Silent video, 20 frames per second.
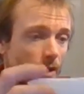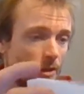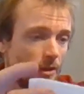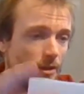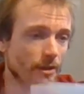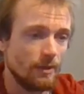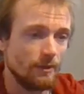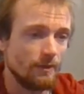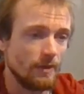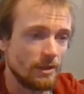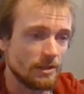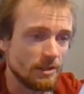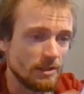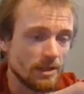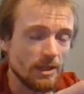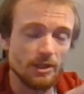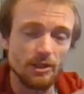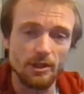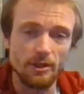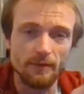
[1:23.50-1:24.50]
You can, as I
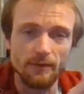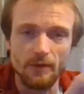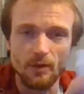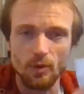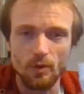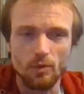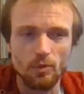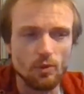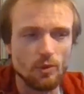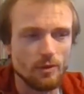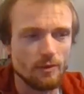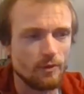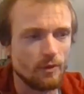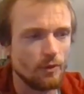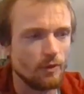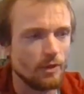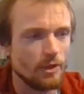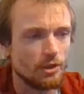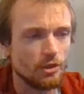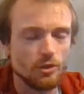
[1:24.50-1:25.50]
said, you can filter water
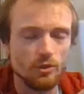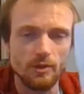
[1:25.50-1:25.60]
through this,